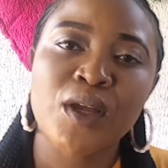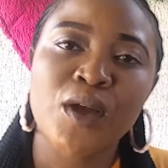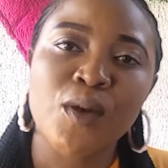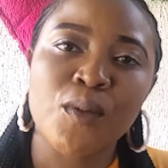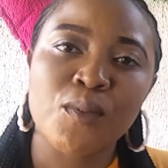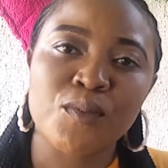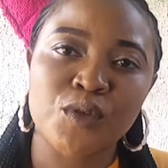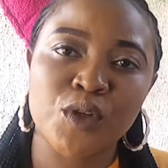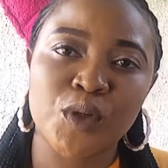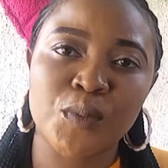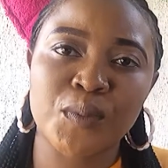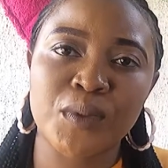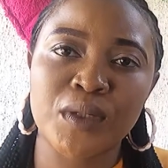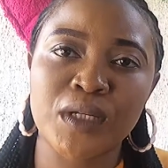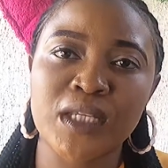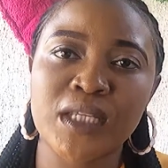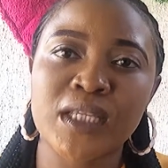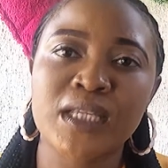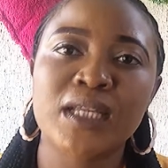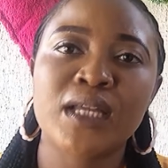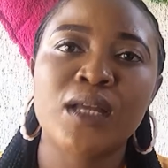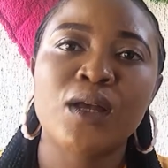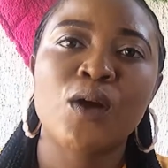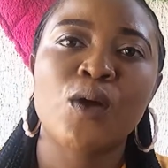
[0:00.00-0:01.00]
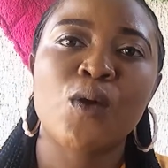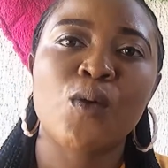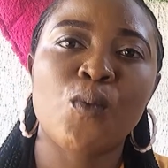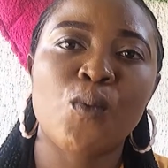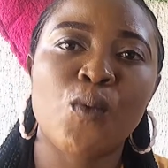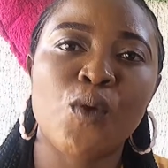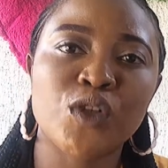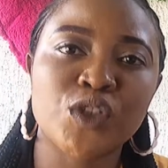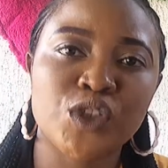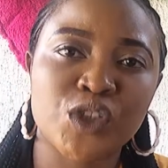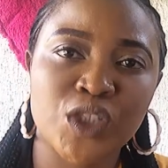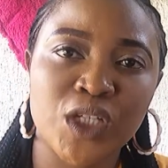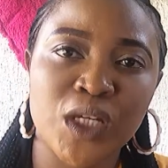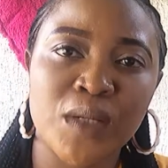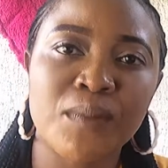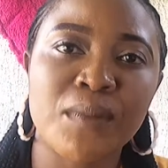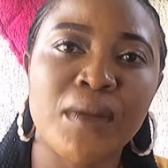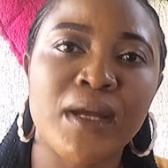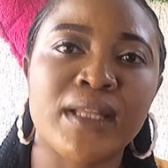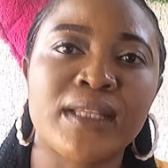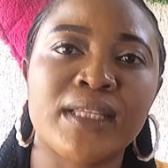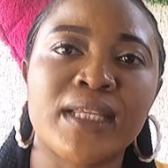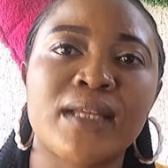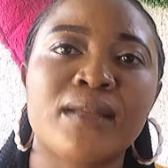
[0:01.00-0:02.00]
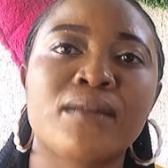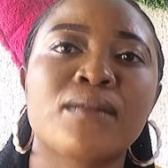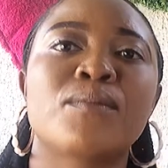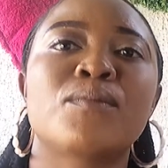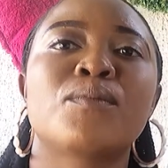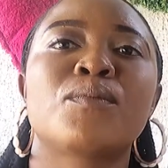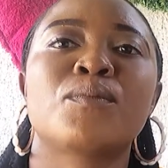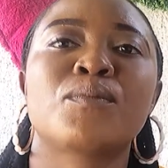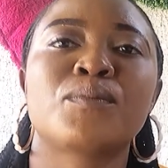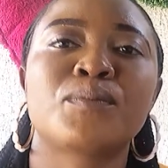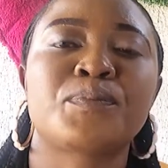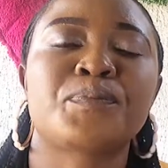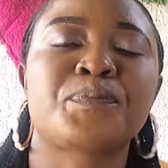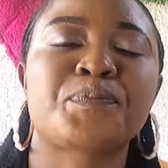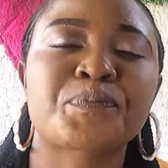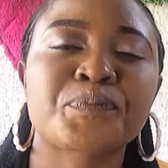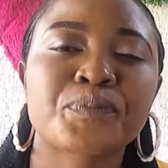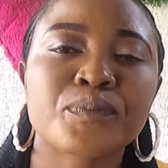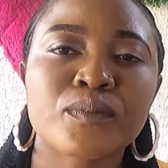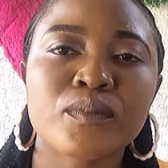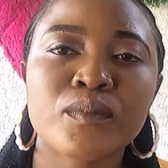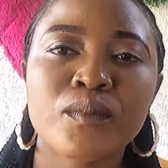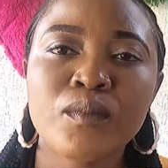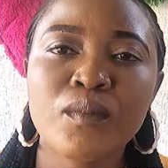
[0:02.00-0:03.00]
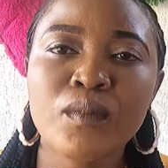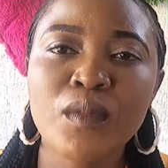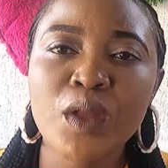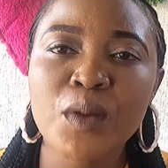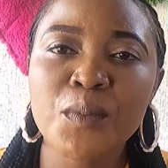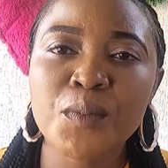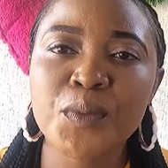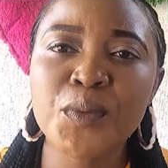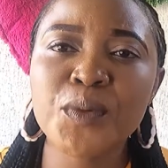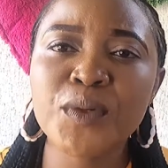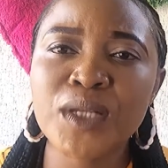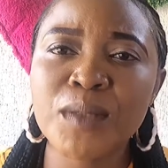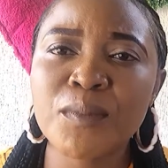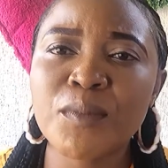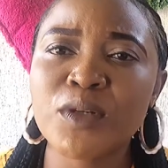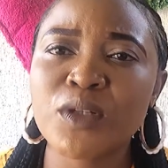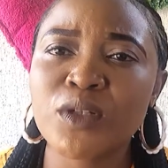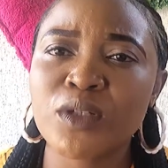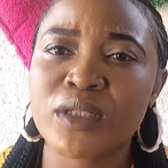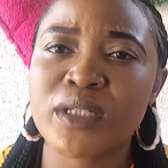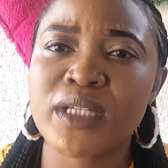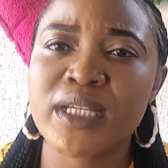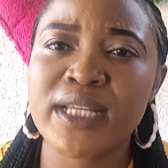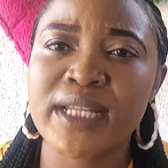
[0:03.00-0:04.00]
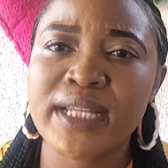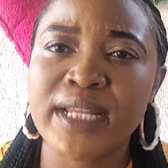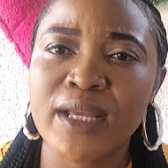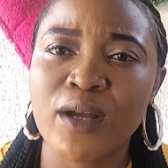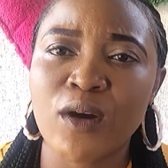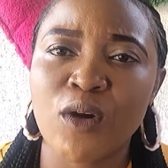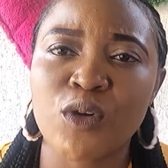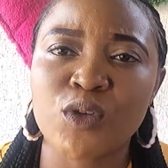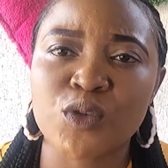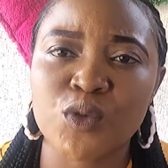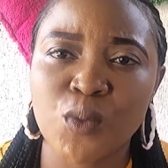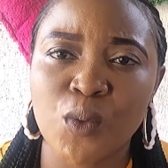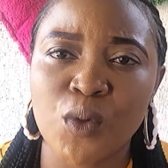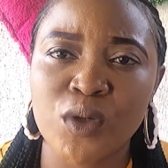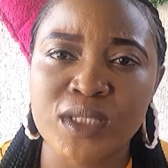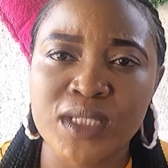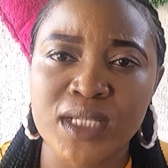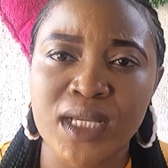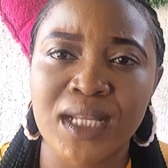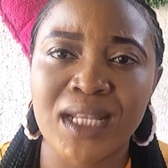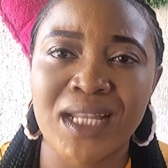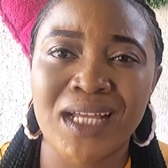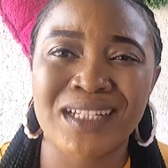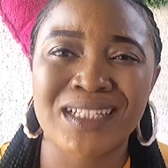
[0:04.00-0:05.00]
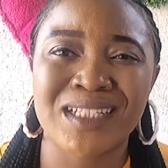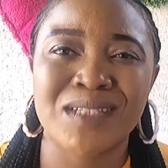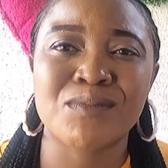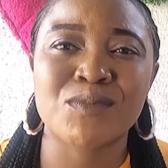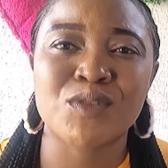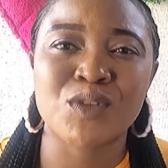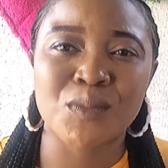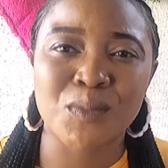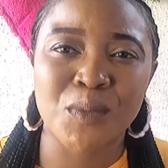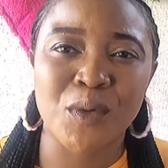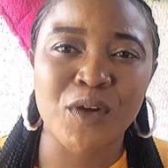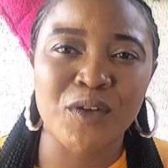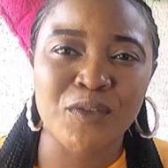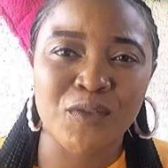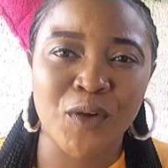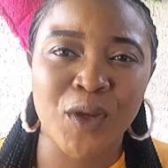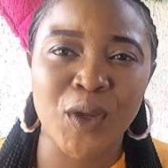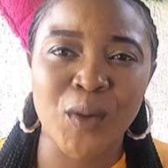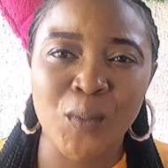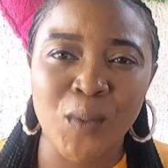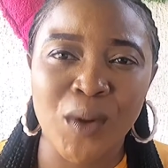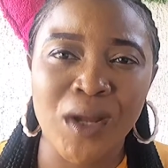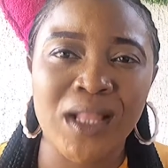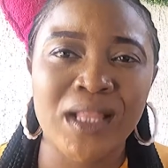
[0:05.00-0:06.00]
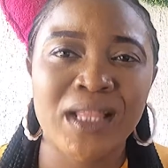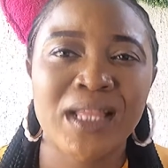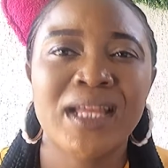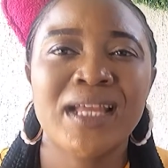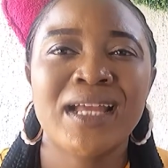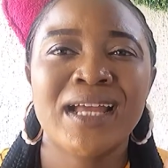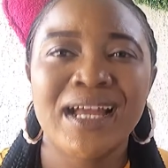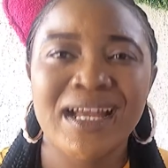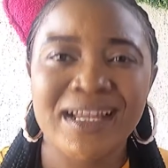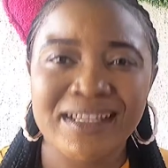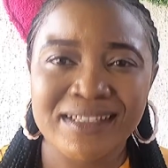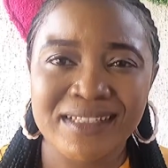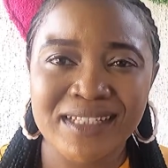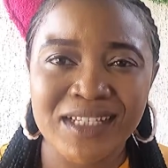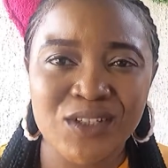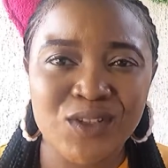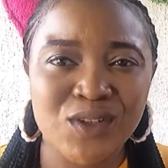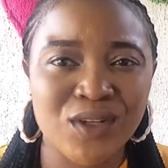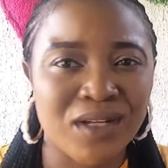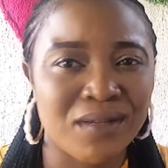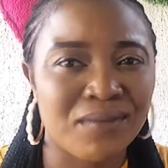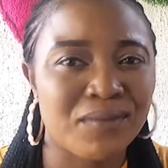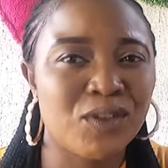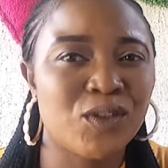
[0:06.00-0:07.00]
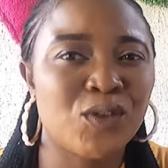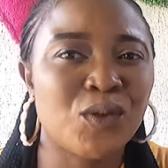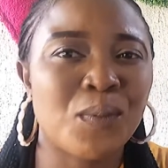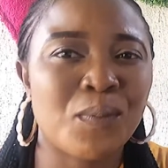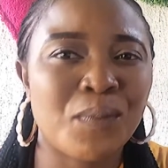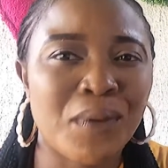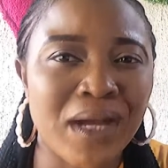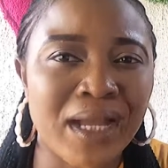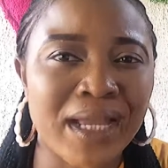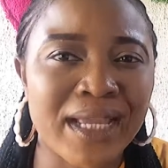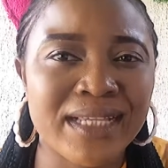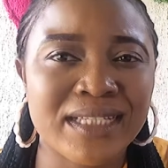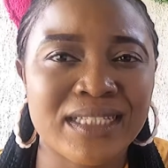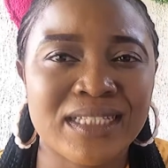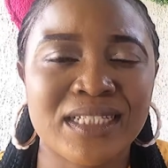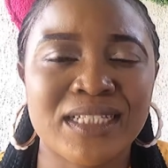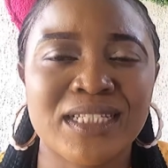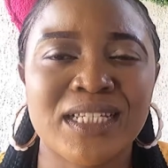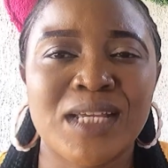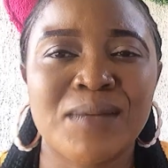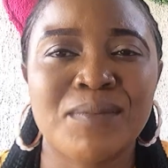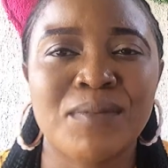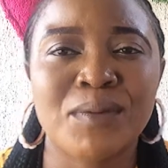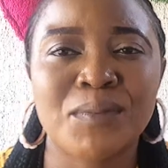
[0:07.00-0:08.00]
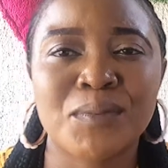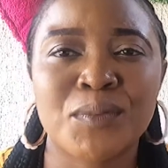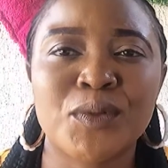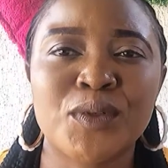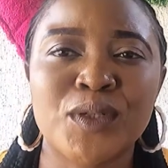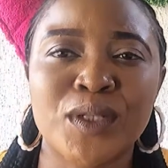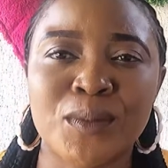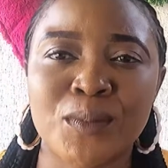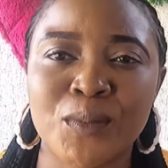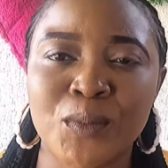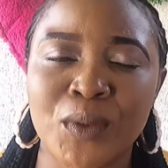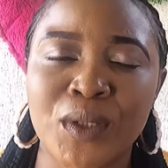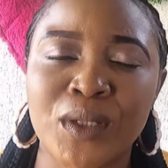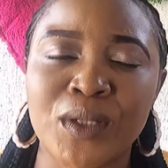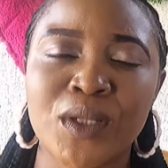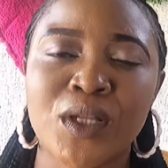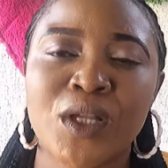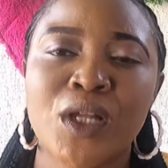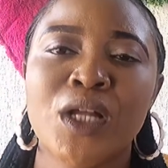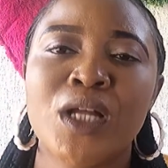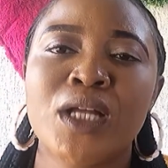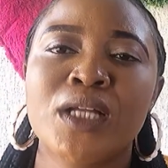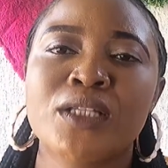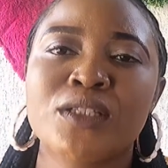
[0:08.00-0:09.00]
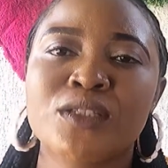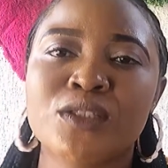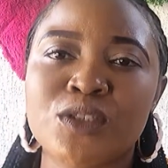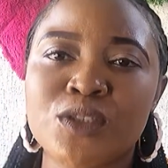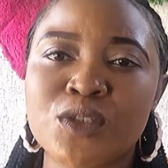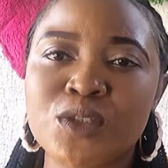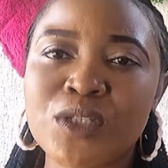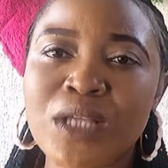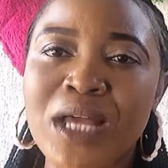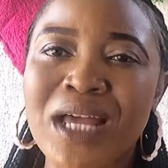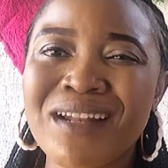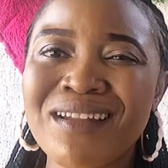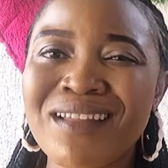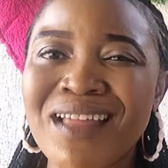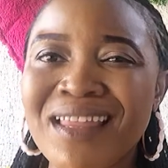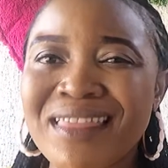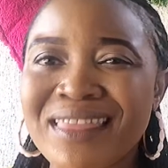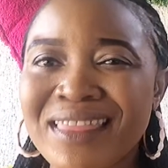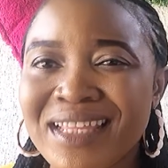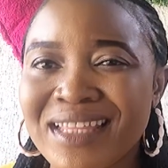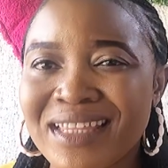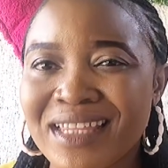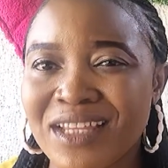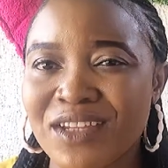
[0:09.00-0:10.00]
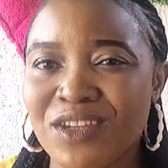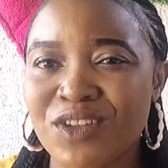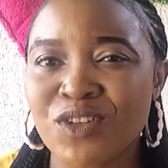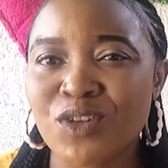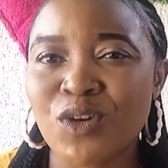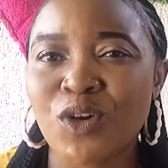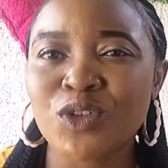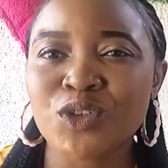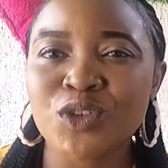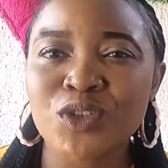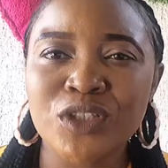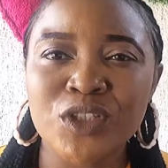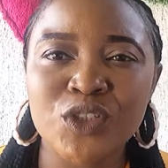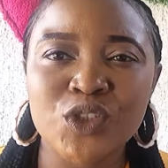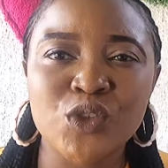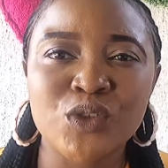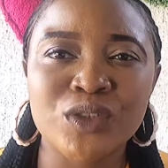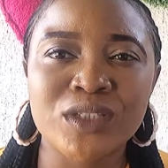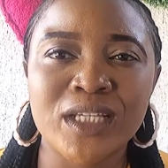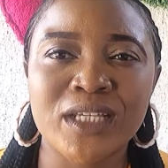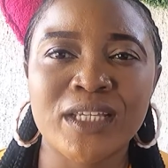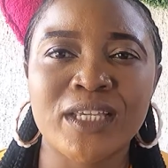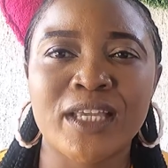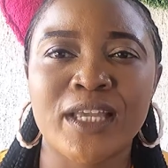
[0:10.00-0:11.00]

properly, wash them, and then put them in a hot water, allow them to boil for a while, and then you can package them and put them well. Another thing that you also need to take